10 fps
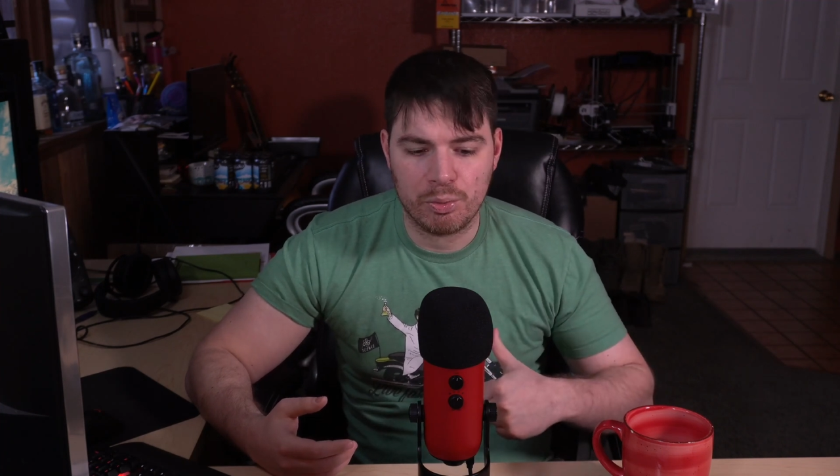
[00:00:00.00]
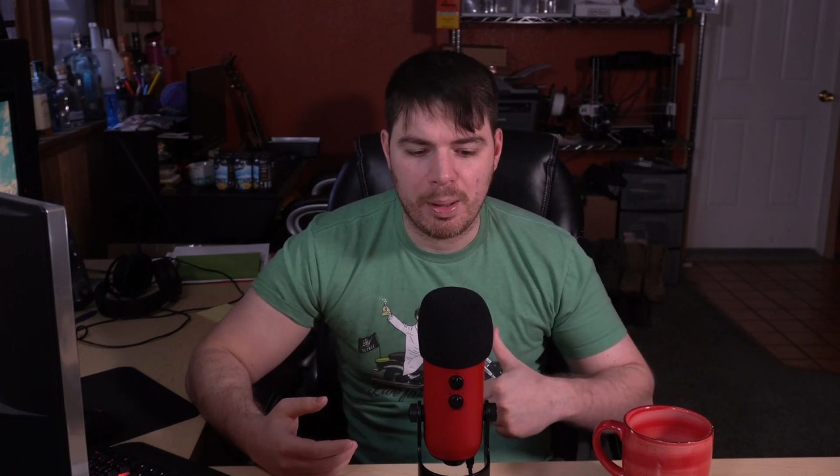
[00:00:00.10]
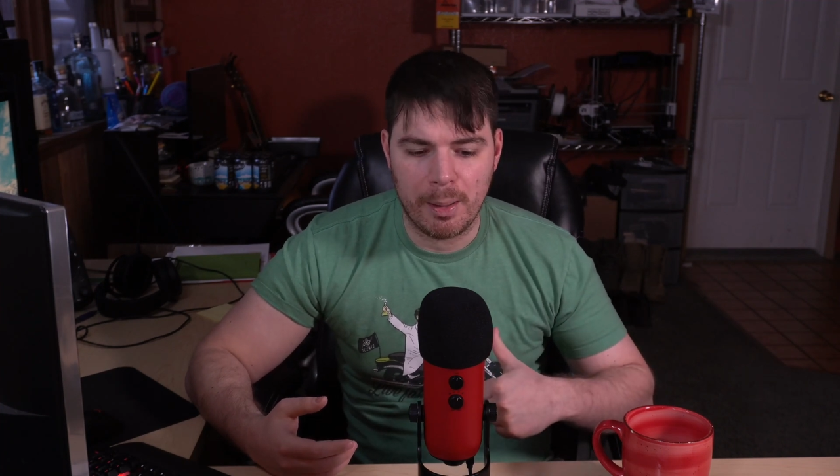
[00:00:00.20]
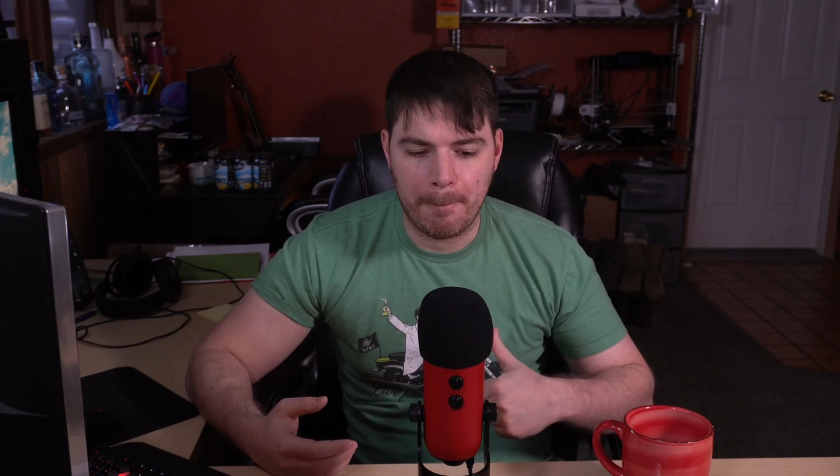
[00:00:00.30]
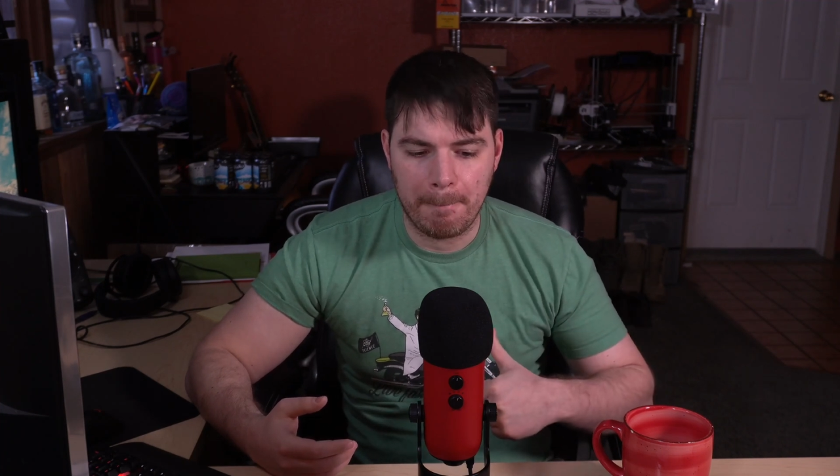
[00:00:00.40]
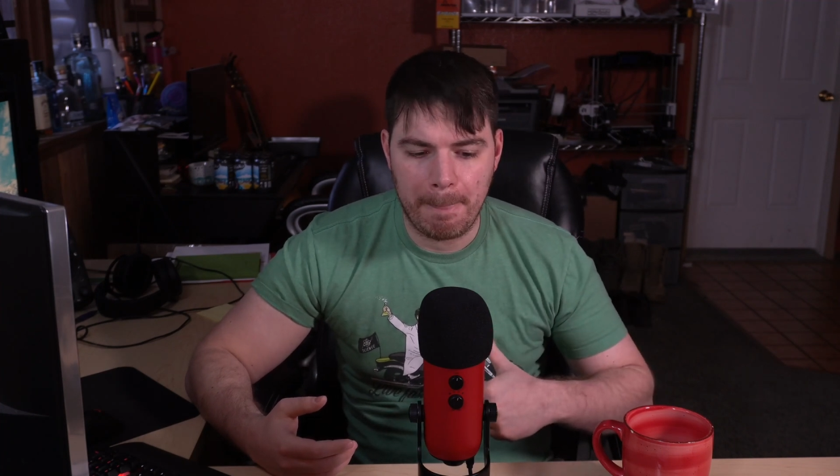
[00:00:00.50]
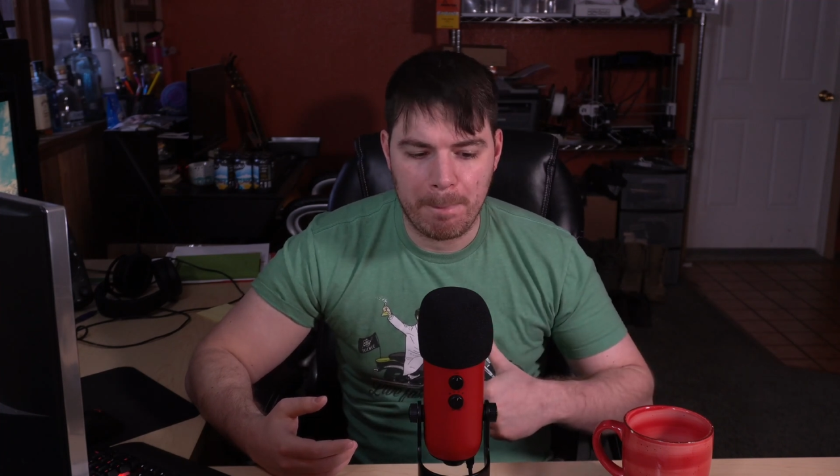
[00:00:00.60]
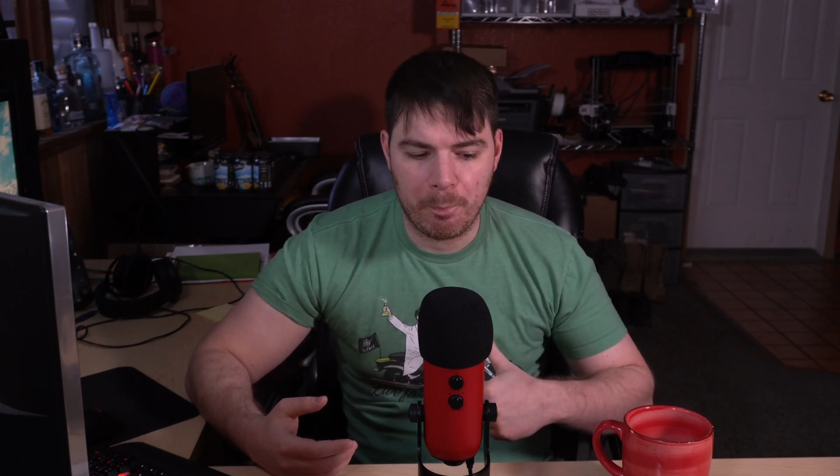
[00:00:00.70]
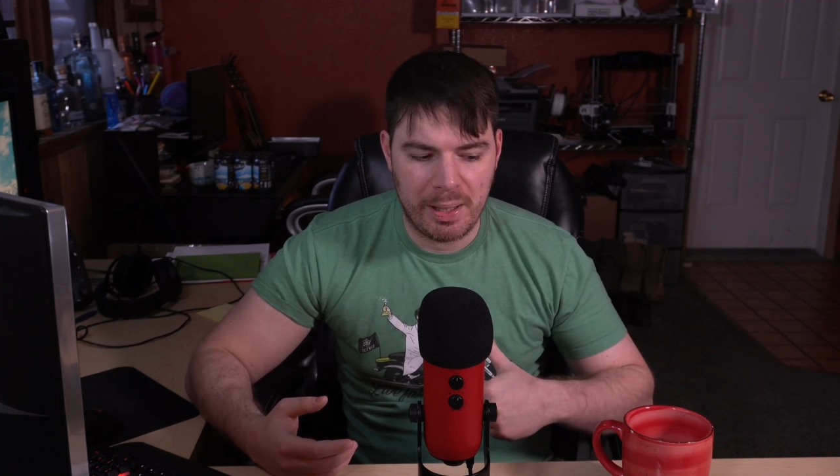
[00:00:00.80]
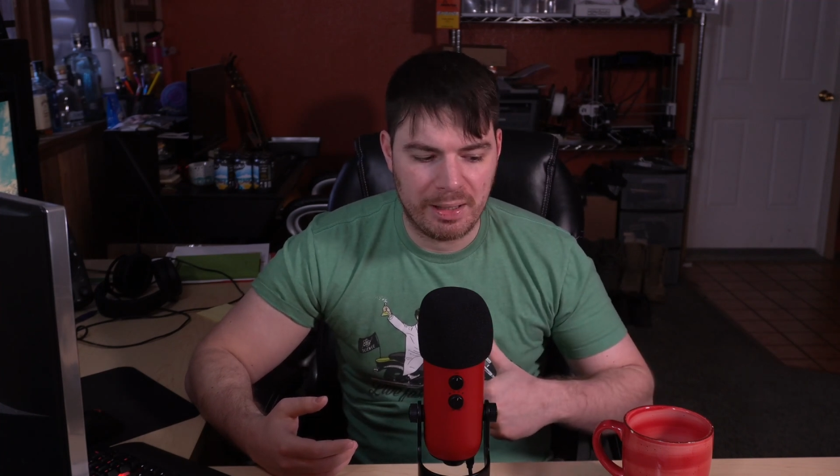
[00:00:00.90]
where
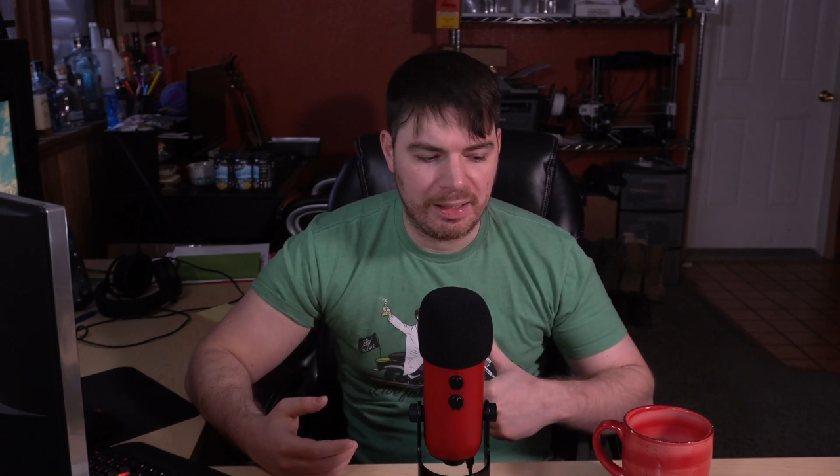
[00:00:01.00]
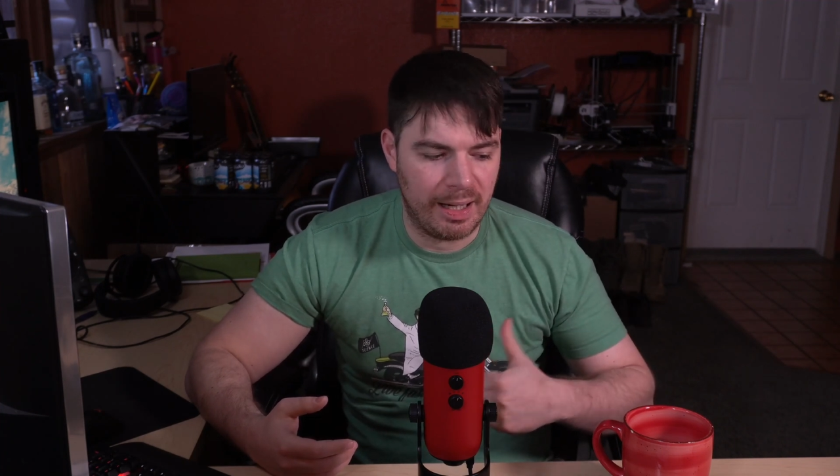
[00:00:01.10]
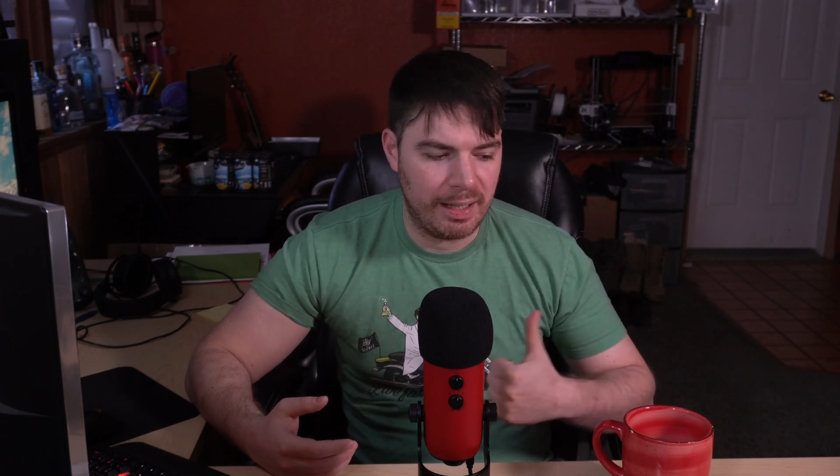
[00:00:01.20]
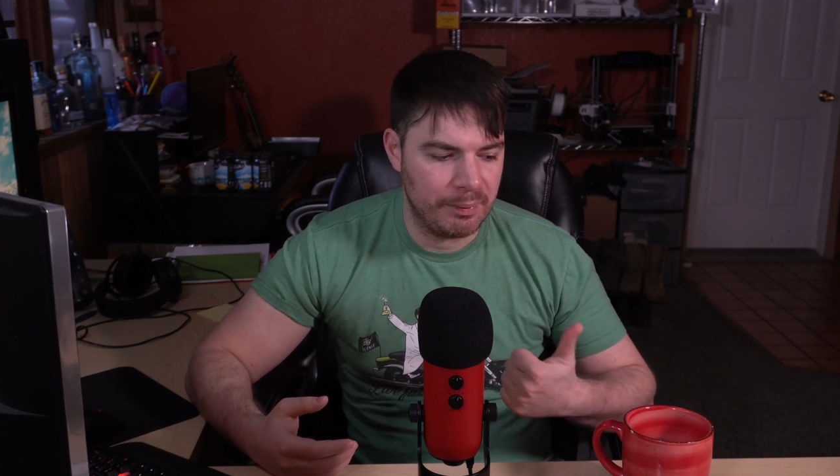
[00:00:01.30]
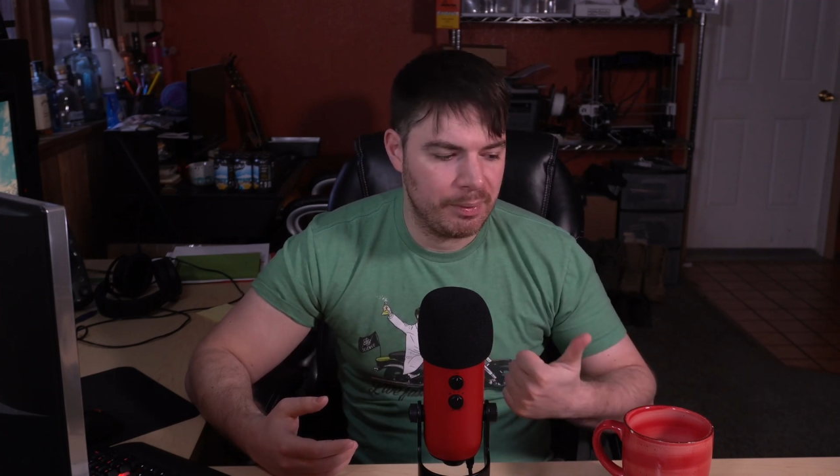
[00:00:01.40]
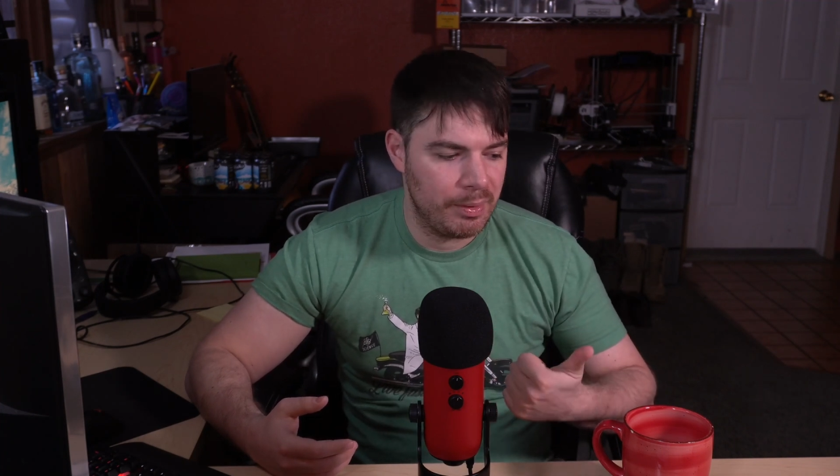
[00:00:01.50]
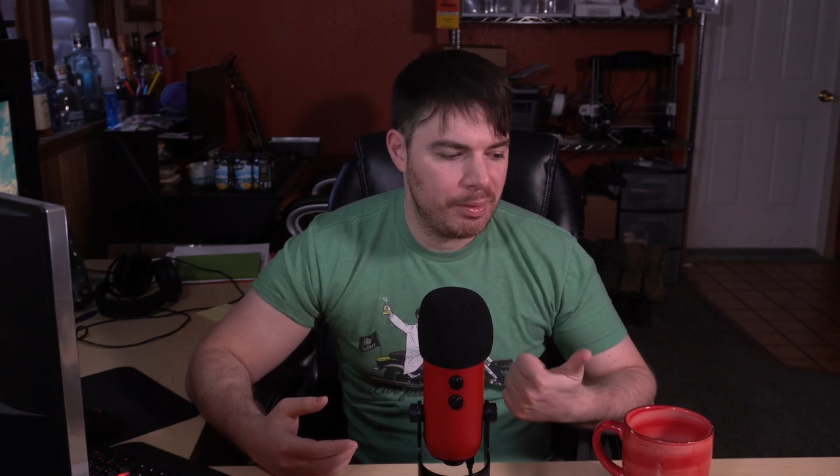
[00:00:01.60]
we had a guy